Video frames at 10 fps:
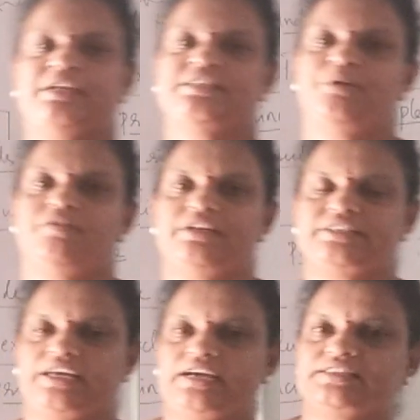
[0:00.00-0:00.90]
principle will
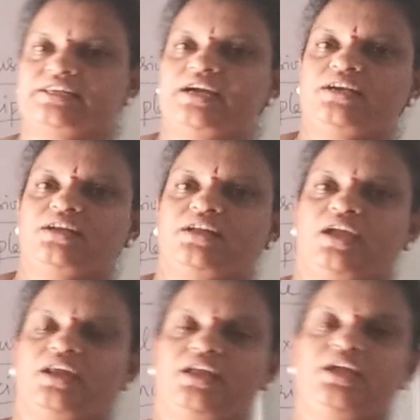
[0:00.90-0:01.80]
say us that
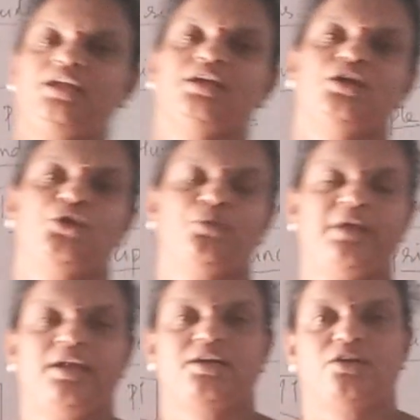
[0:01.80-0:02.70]
any 2
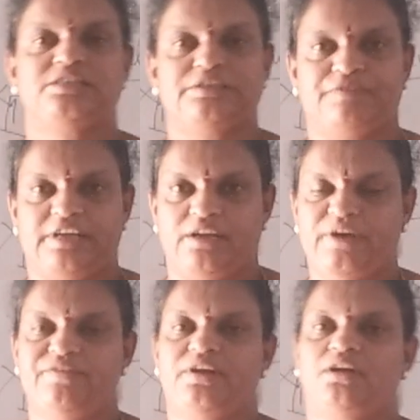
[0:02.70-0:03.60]
electrons of an
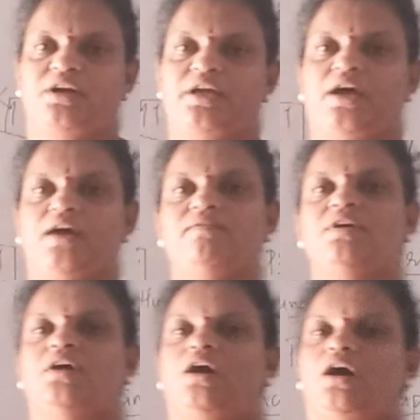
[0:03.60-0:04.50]
element will not have
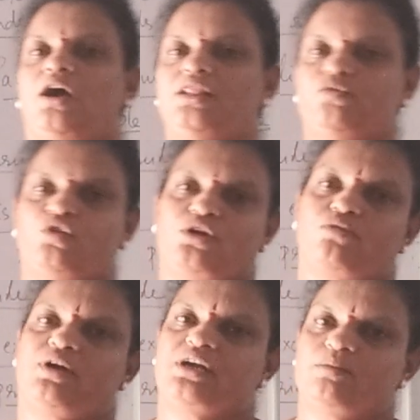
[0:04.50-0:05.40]
all the
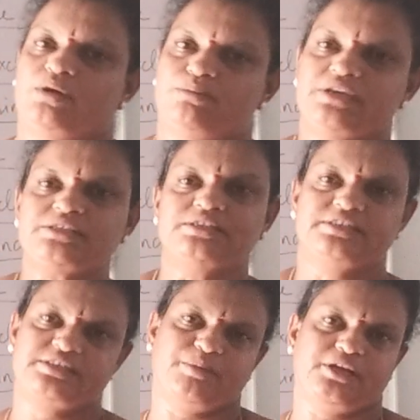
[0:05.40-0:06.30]
4 quantum numbers
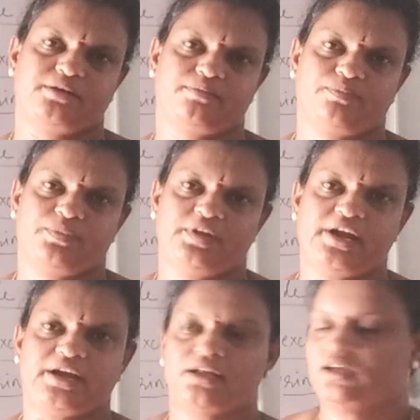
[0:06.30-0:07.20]
similar.
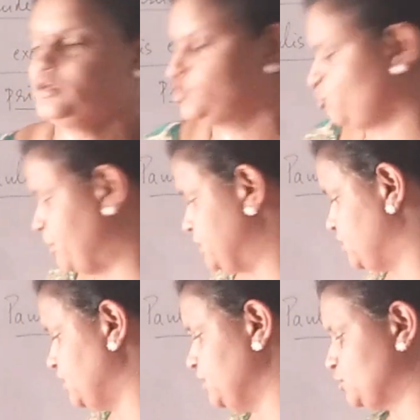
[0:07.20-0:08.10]
Right? So
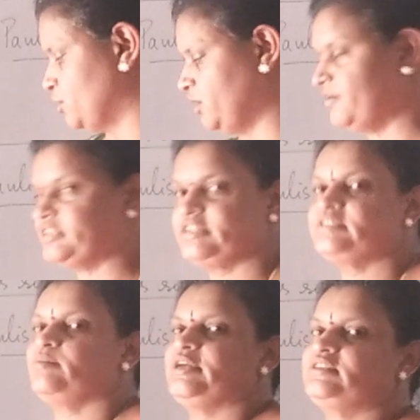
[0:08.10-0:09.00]
based on this only, we'll see
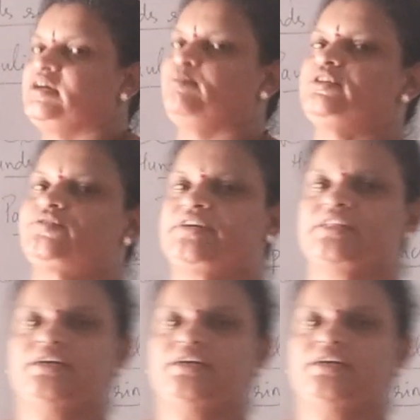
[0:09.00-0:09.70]
some examples for